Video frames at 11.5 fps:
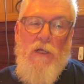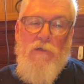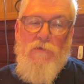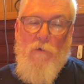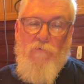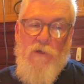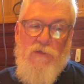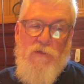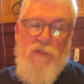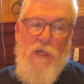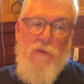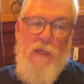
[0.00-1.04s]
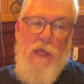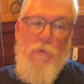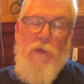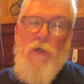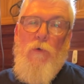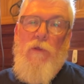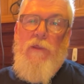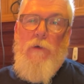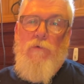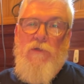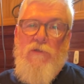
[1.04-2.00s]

So for instance, the other day we knew that there was a